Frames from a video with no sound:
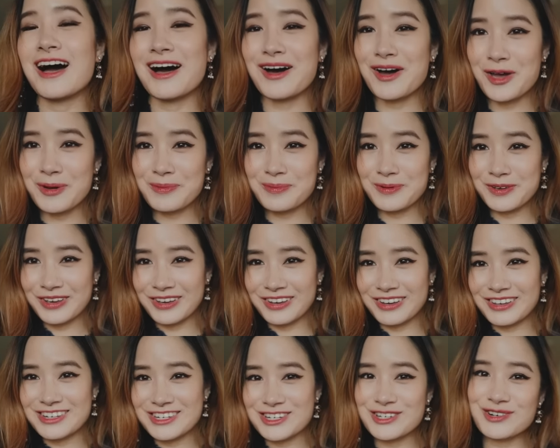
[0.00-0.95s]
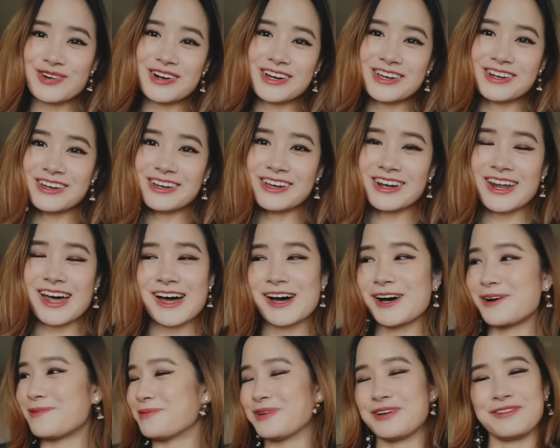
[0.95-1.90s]
I hope you enjoyed it.
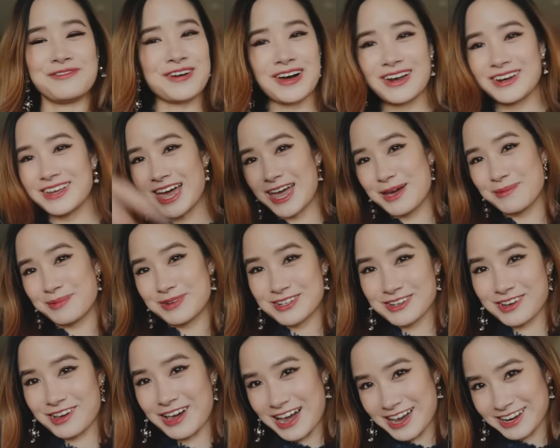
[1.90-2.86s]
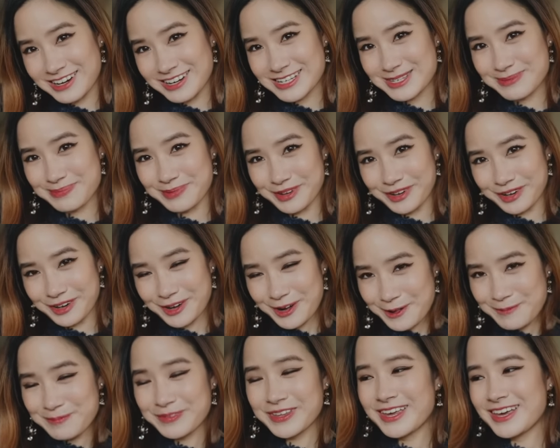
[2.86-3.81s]
We're finally able to go out and
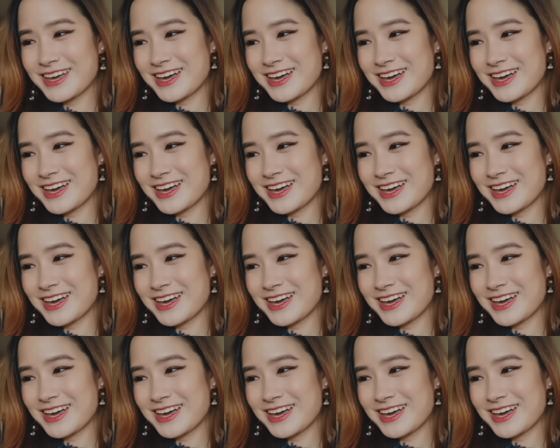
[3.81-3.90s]
explore.